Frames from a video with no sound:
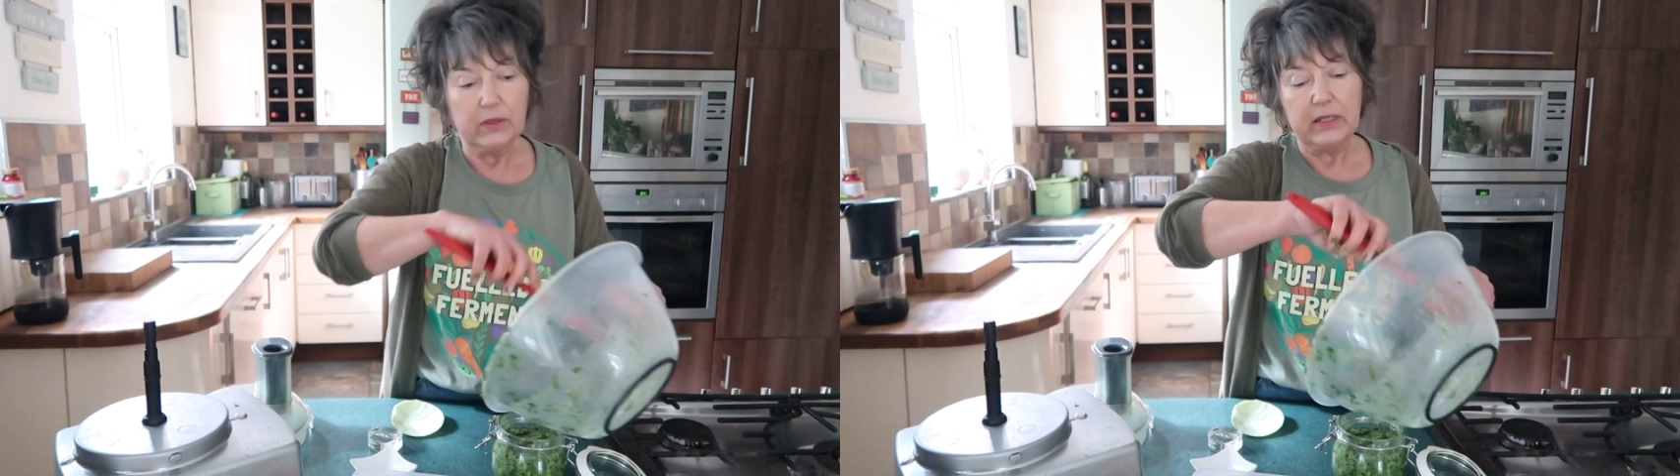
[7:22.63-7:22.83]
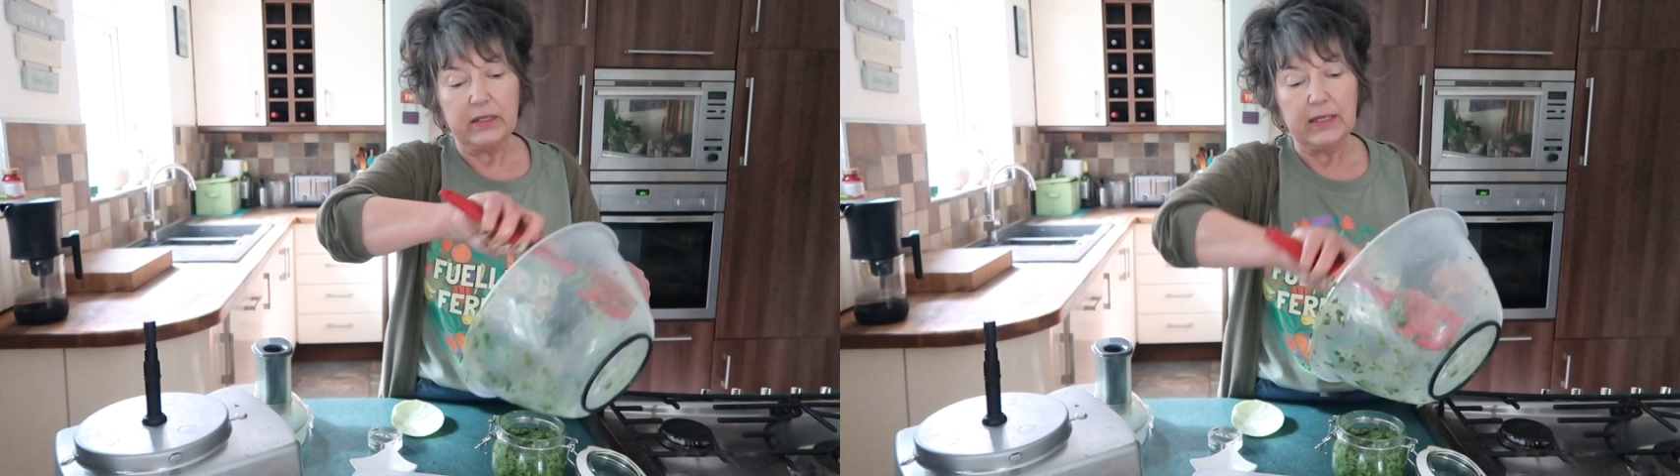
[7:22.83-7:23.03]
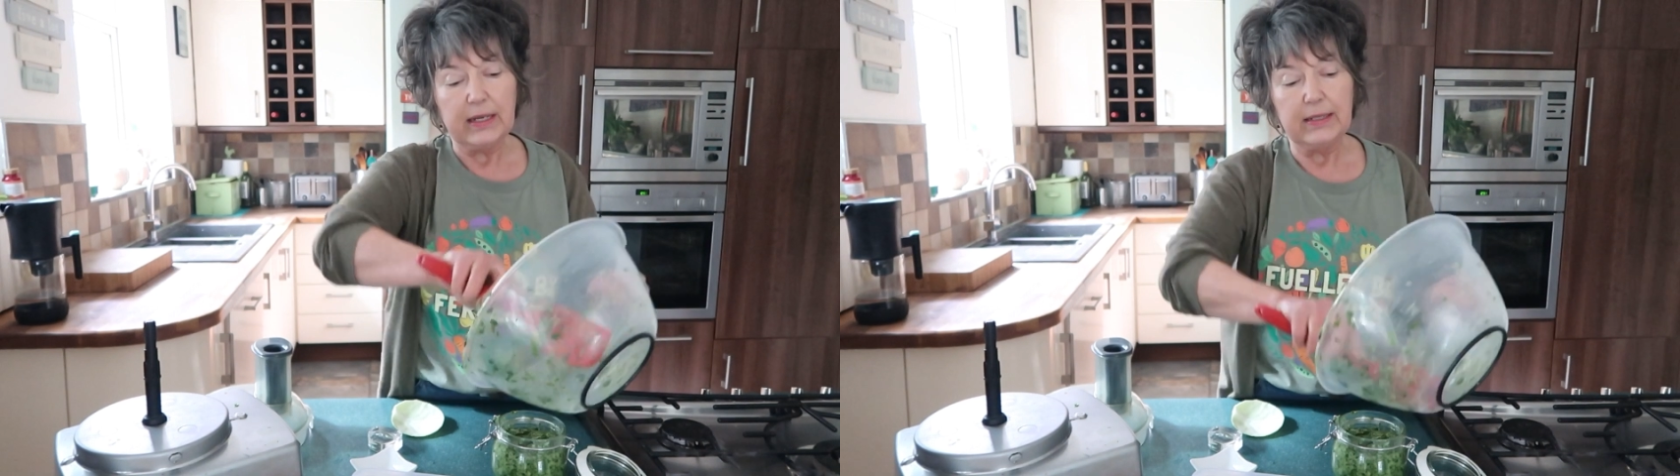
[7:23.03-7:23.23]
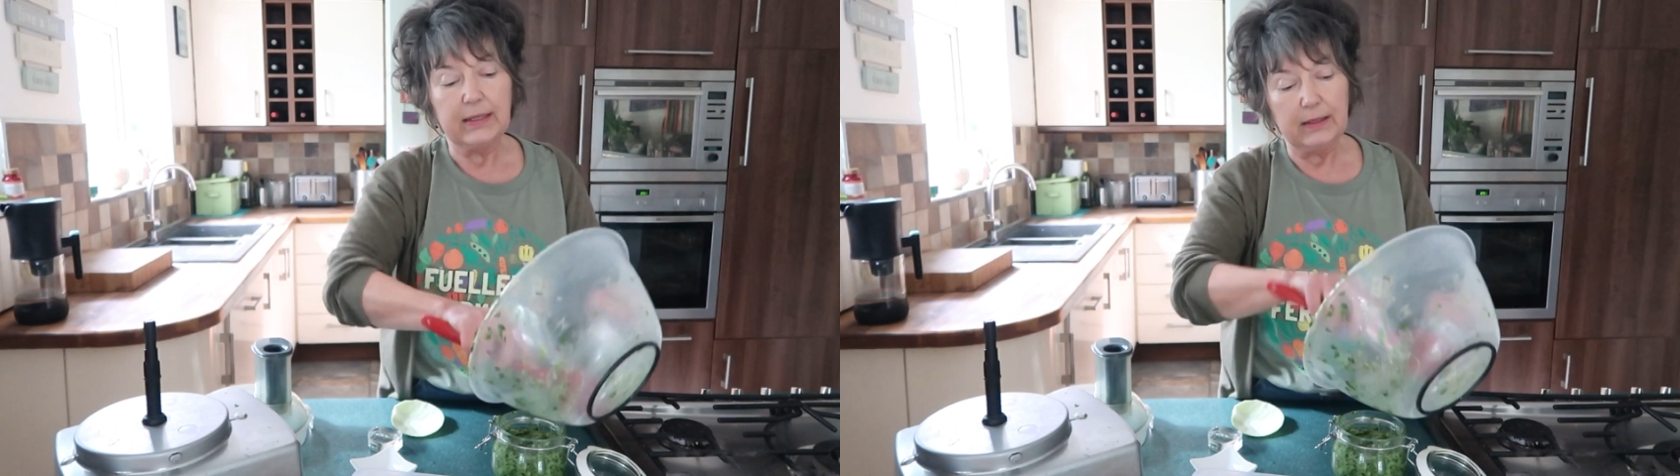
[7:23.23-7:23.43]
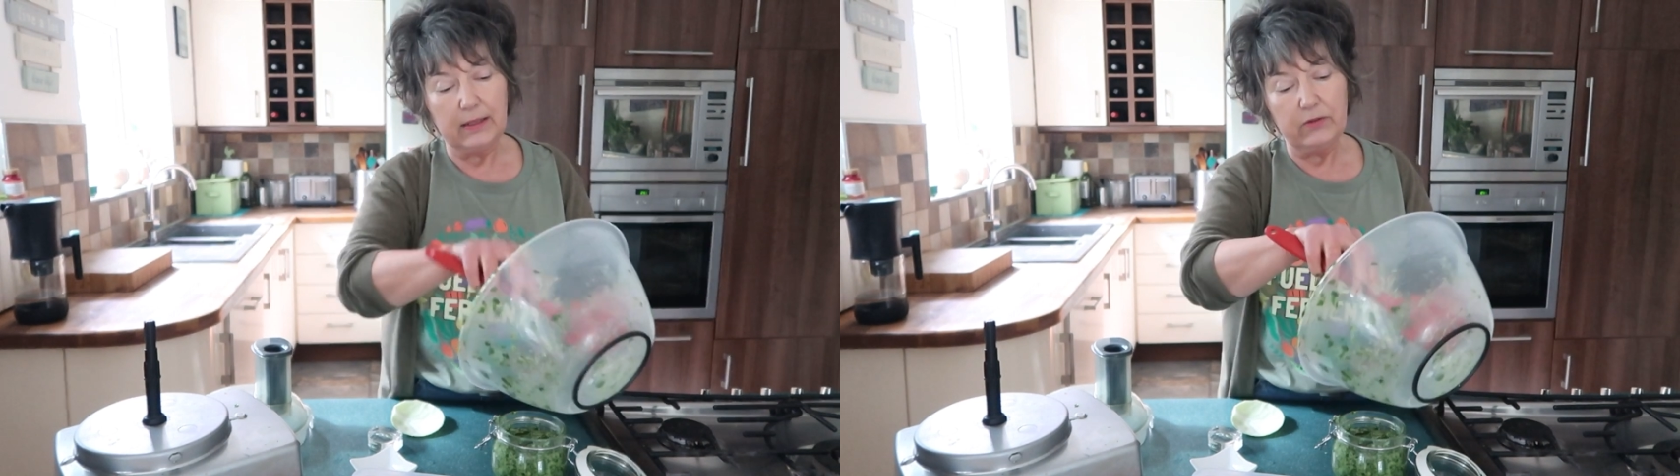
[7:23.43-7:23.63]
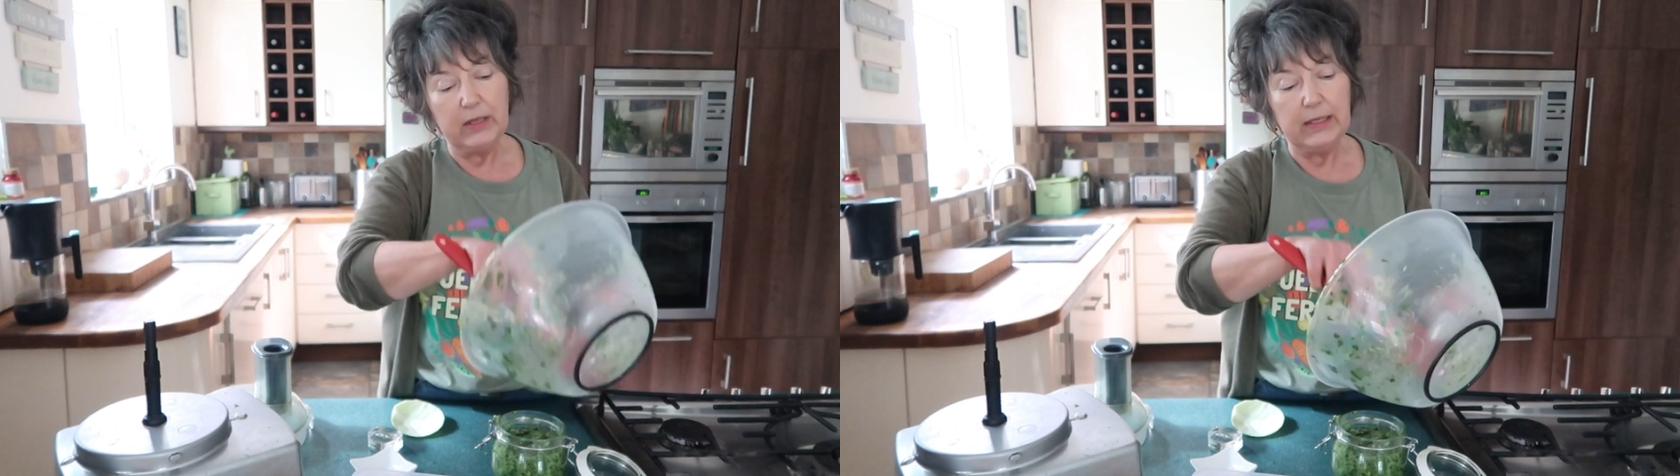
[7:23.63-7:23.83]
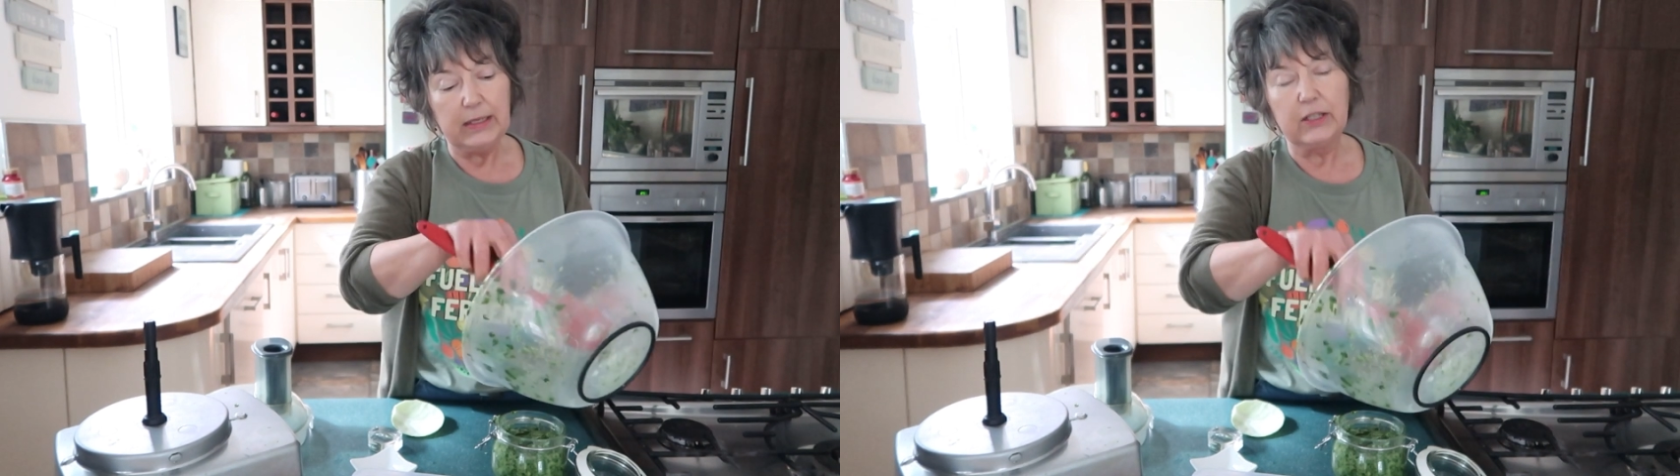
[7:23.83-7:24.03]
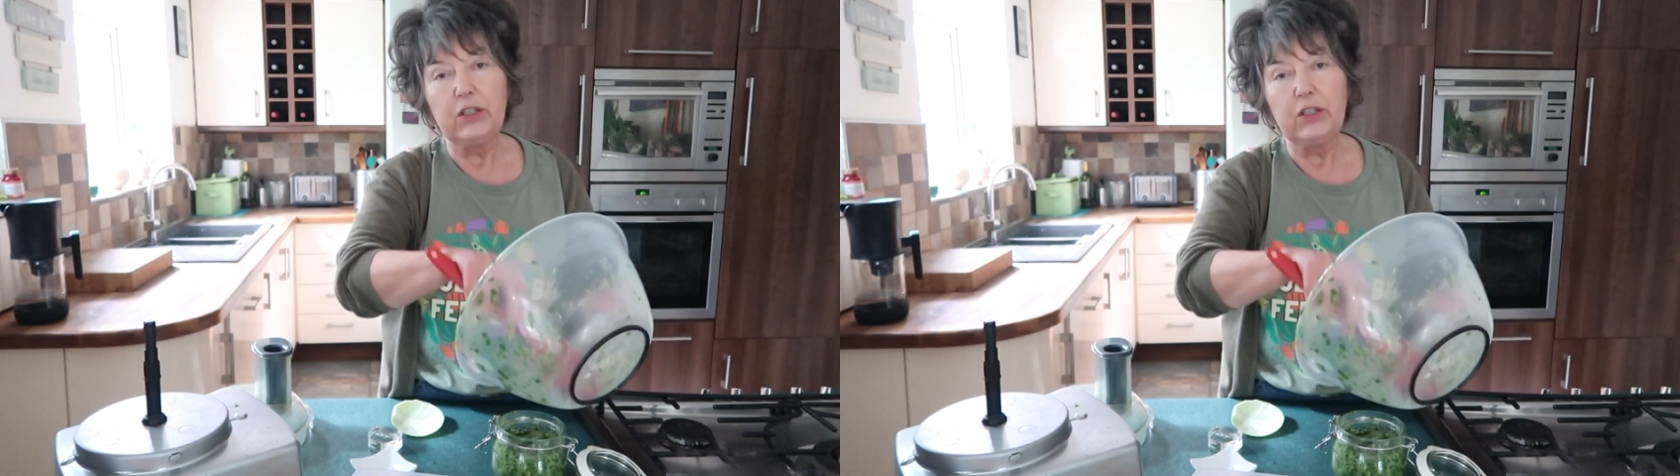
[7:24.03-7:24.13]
as I said, you really need to